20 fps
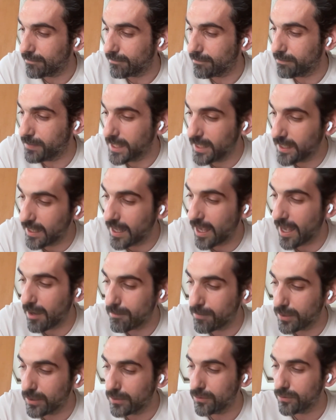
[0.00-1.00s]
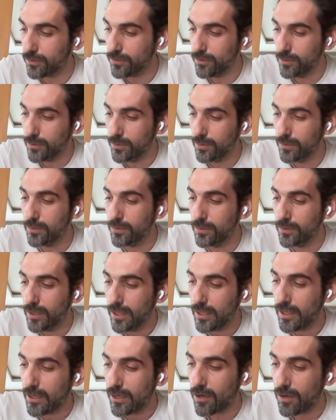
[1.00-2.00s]
being able to
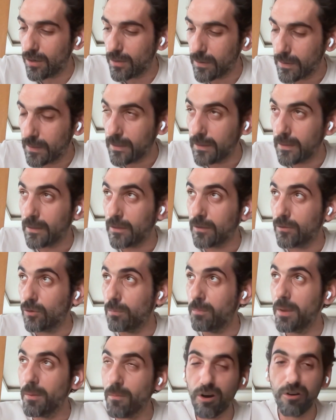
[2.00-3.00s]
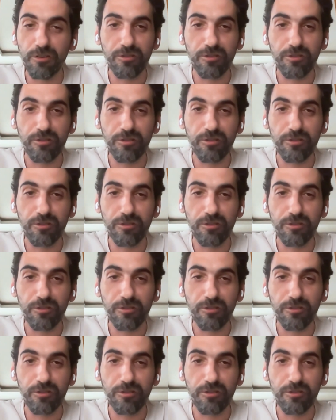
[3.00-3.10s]
be more